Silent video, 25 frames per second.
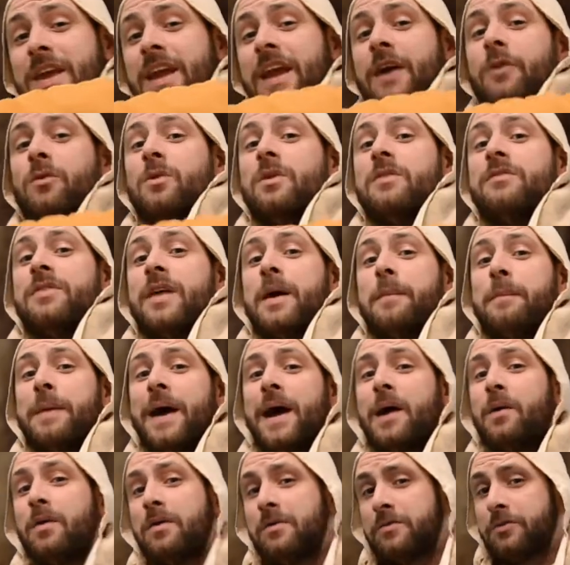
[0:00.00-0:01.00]
they get all of their
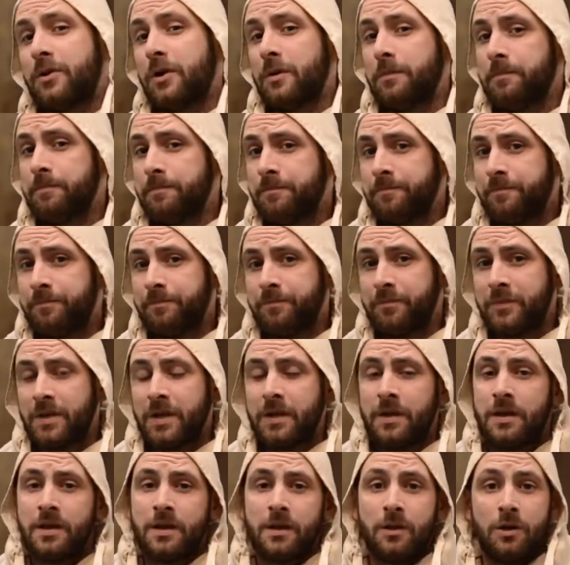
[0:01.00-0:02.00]
power from.
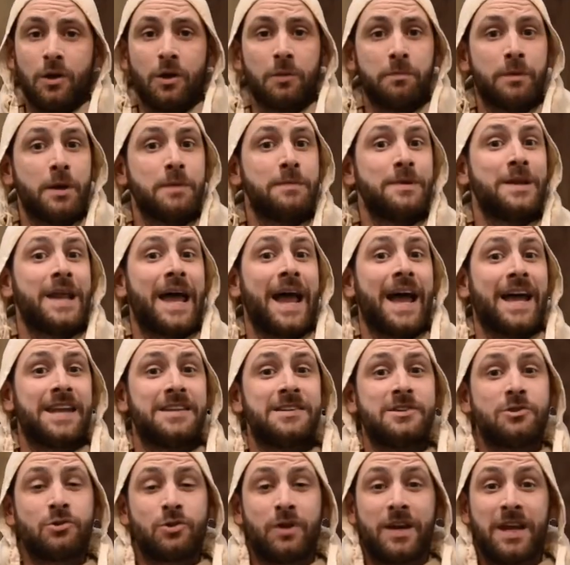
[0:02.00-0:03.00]
Longbowmen
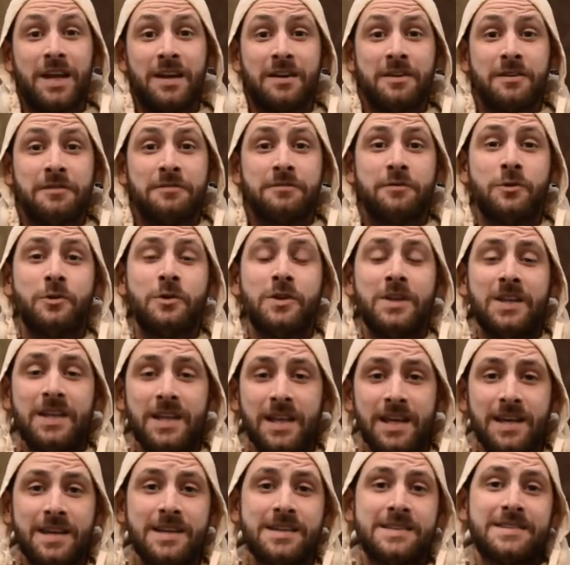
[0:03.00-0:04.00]
had to train for
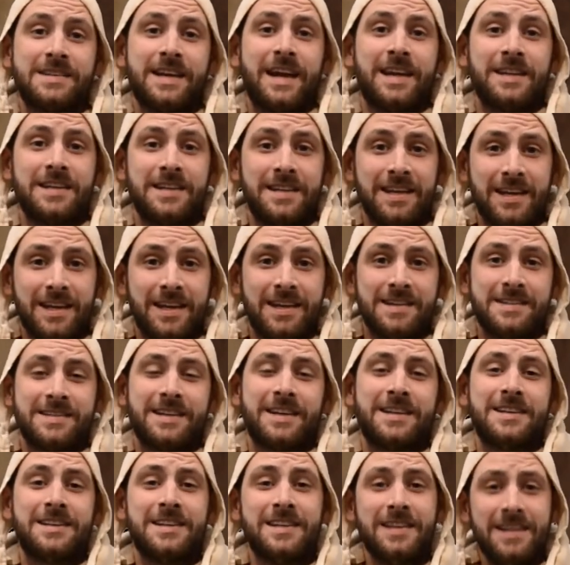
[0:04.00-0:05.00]
years and years
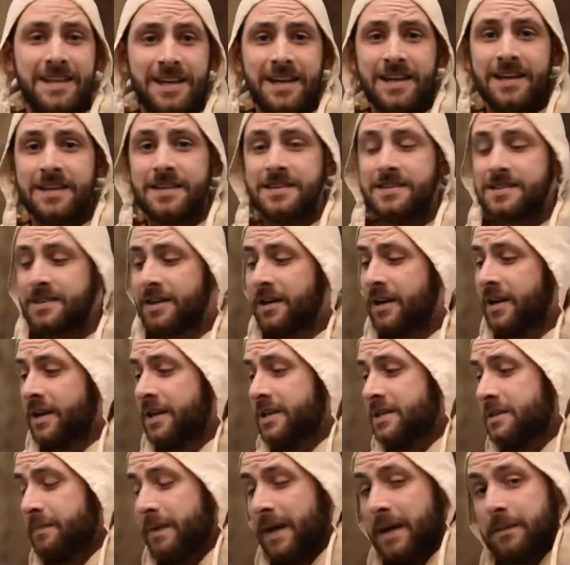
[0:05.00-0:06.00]
and years
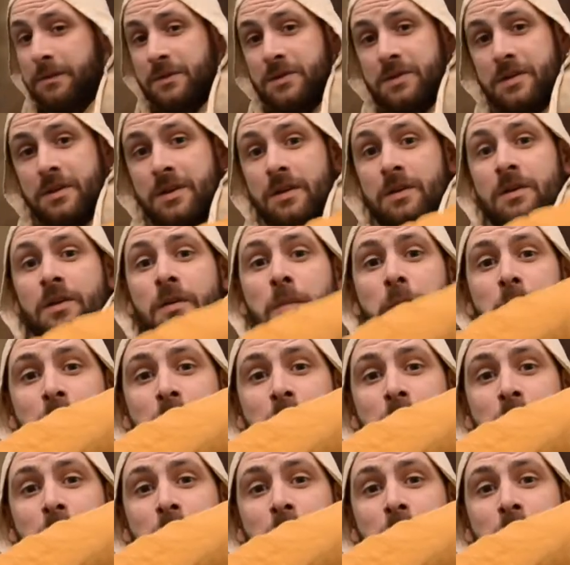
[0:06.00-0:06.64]
to be able to